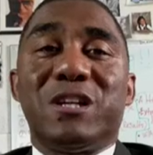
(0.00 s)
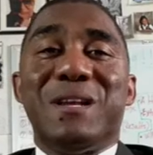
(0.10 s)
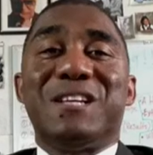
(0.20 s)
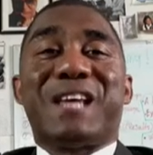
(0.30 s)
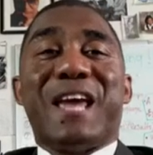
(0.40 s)
Let
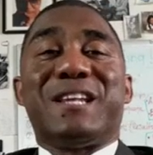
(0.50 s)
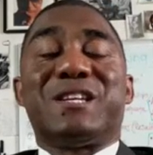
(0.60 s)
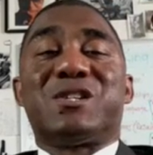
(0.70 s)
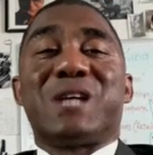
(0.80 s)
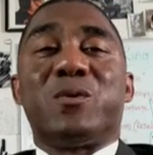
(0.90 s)
me just take
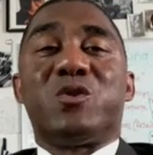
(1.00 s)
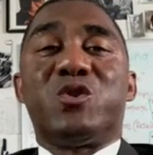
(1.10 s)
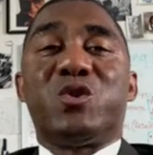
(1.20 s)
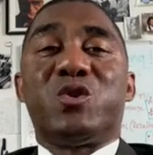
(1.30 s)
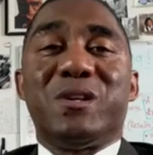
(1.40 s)
this
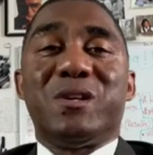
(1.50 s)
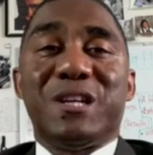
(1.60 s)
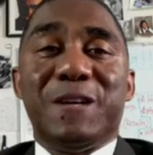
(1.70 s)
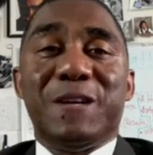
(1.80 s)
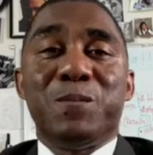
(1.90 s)

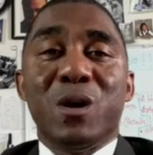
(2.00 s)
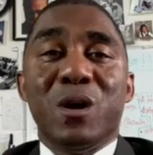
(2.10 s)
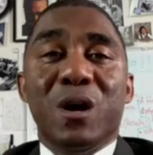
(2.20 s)
opportunity